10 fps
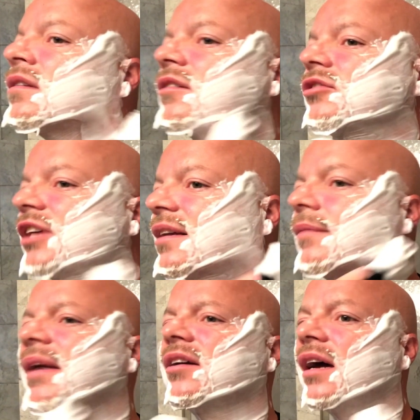So check
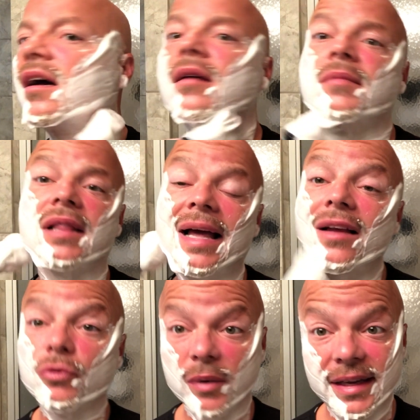them out. Uh,
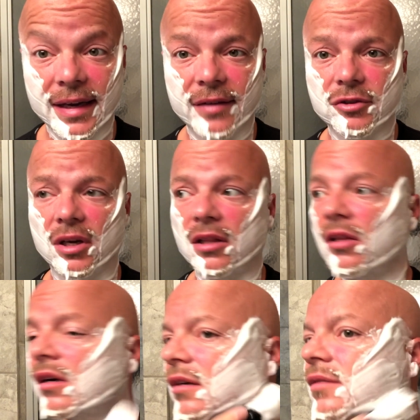last week after I
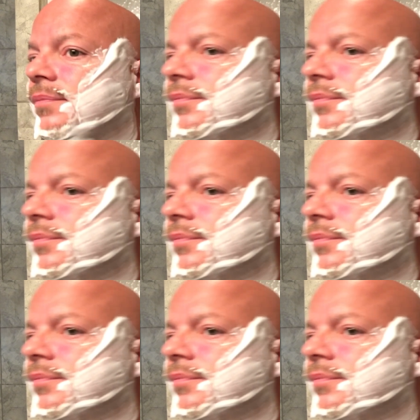looked,